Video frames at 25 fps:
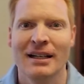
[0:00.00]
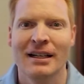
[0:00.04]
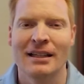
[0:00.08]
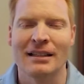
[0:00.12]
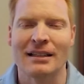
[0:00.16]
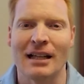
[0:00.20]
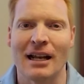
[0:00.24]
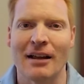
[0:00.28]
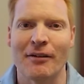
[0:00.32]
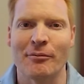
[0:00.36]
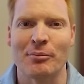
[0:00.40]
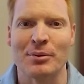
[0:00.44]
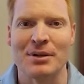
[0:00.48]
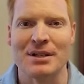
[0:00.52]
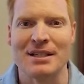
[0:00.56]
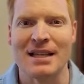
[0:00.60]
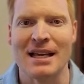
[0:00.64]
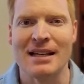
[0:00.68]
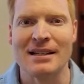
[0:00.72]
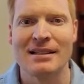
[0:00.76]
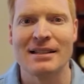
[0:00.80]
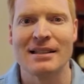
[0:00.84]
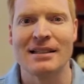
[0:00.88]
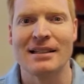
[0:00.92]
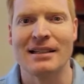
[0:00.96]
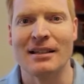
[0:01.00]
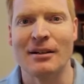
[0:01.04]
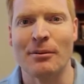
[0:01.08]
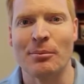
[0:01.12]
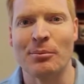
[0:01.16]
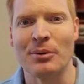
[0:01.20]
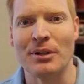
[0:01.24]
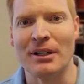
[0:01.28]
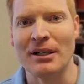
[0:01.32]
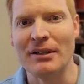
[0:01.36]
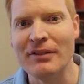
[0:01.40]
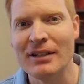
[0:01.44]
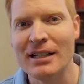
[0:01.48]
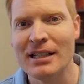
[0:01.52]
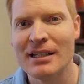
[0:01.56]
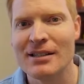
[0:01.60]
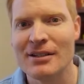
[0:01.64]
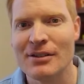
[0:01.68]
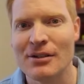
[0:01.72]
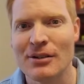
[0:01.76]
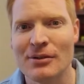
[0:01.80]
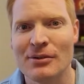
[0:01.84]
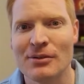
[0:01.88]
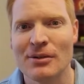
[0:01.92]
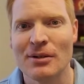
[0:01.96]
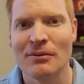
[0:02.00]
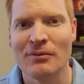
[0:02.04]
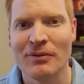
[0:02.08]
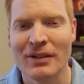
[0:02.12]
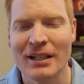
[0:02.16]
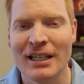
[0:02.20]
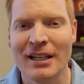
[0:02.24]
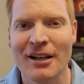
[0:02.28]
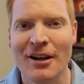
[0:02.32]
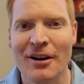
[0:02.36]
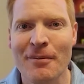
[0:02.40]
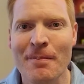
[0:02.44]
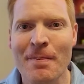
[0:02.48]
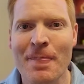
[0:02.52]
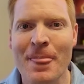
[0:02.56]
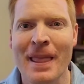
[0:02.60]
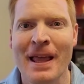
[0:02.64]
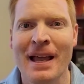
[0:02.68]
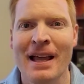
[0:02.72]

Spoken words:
that I've presented in a previous YouTube video.